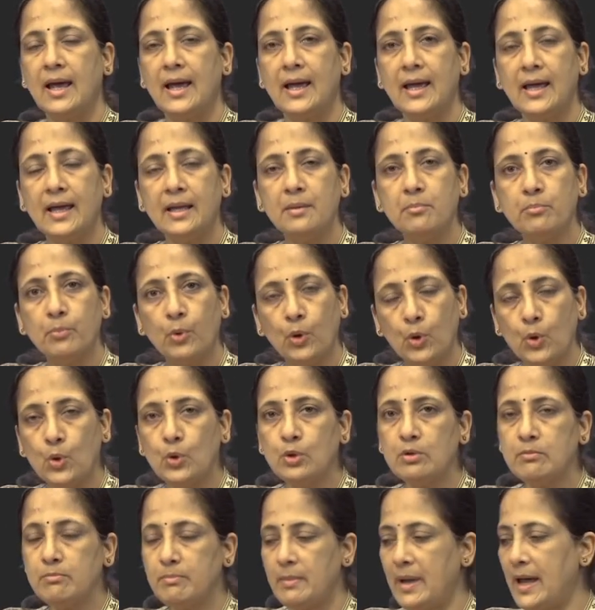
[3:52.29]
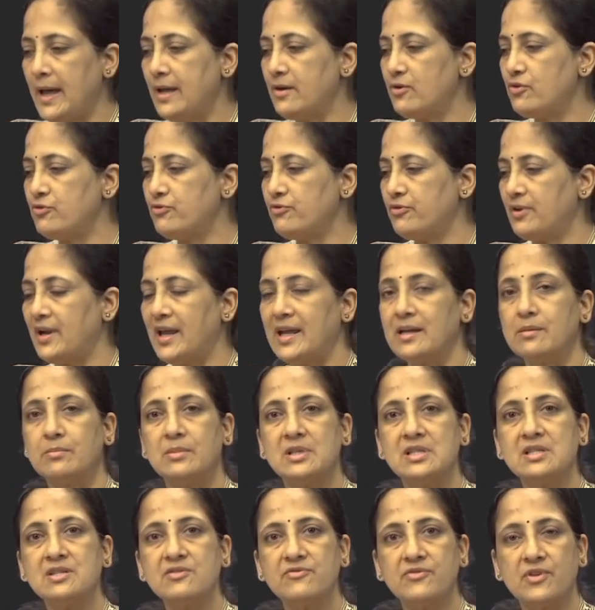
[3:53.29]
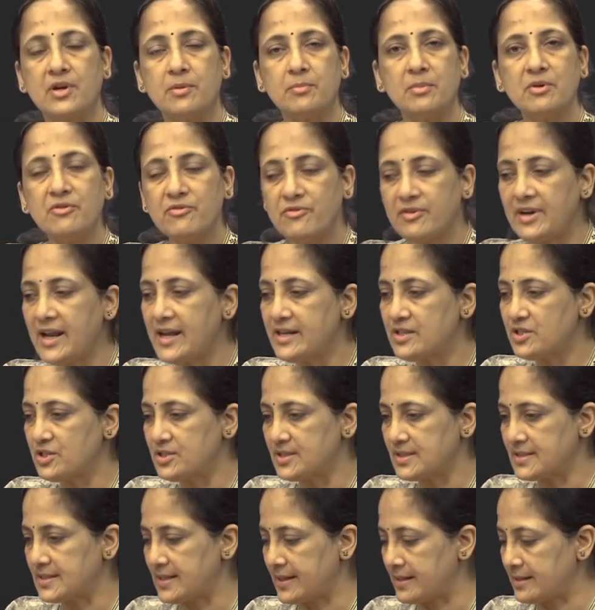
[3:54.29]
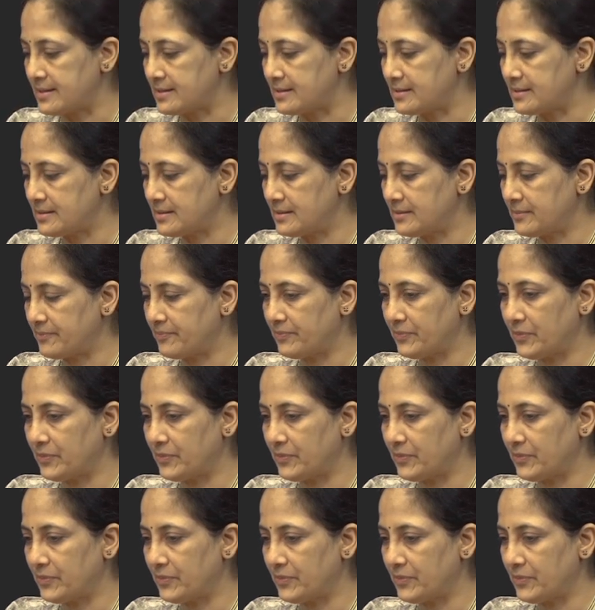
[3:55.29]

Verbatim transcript: and bone marrow fragments from a fracture site.